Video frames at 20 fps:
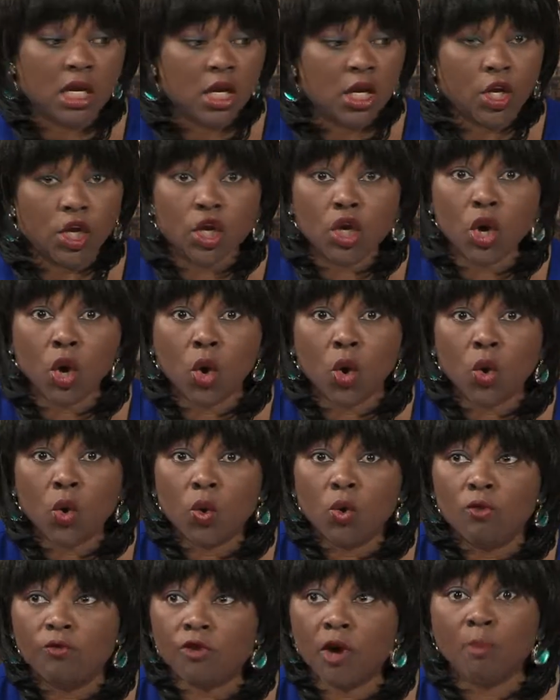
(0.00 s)
You know,
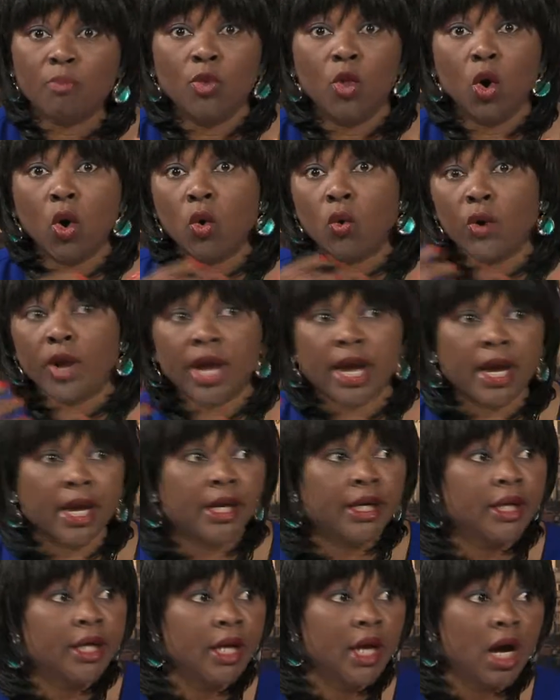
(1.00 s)
from
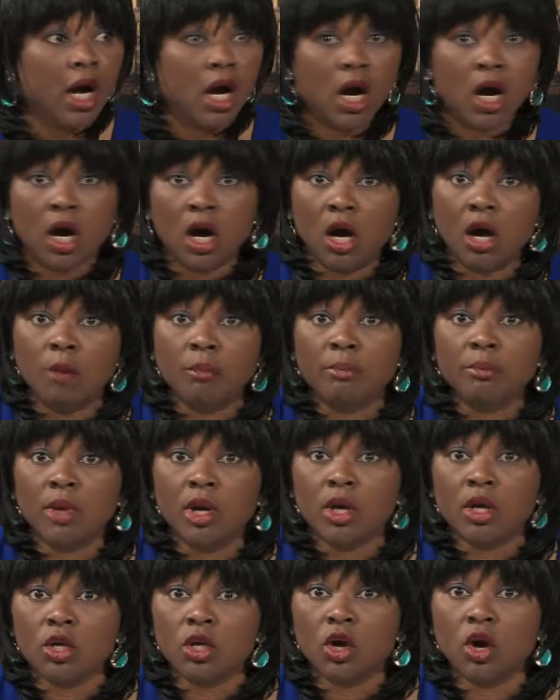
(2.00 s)
nowhere, um,
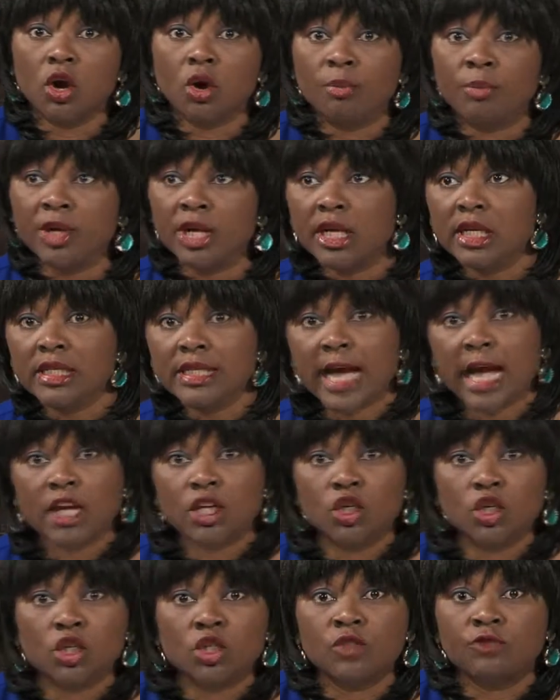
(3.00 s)
you're being
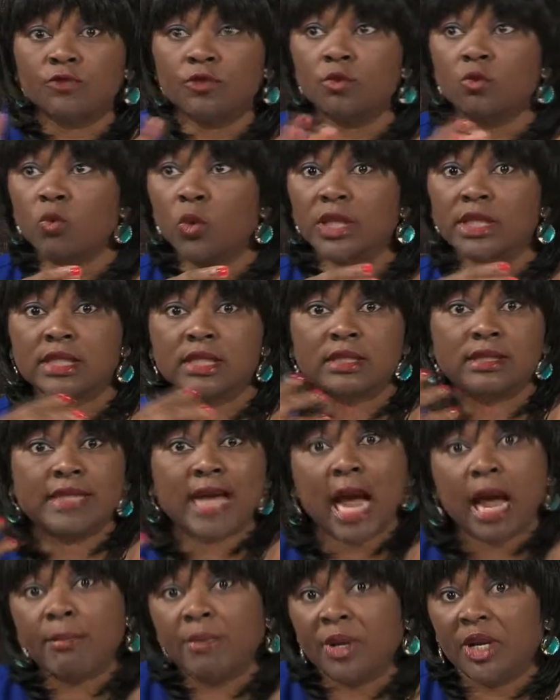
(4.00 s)
diagnosed with
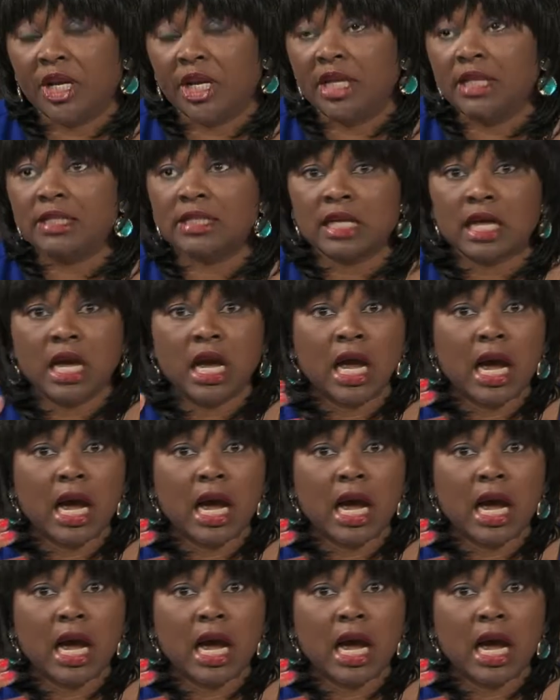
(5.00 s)
diabetes,